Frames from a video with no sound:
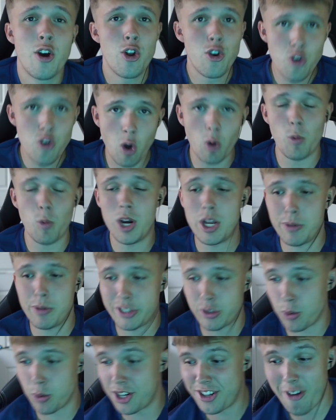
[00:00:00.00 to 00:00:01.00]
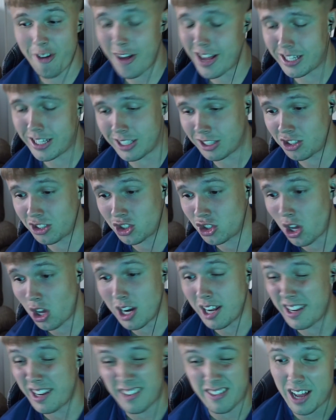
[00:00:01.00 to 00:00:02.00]
Not really. We saw a ninety-six
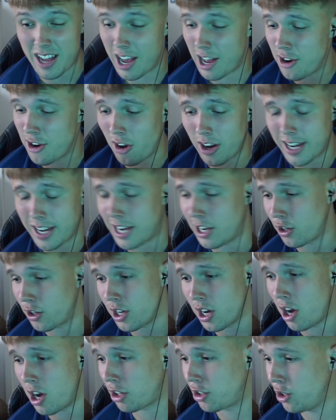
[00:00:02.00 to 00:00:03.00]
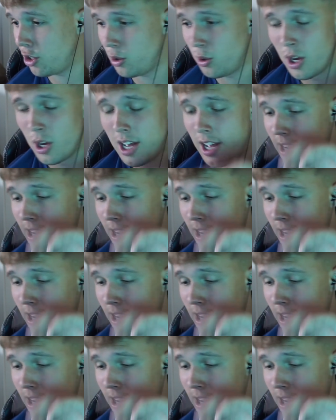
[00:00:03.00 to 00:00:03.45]
Sterling in there, a ninety-eight Lukaku,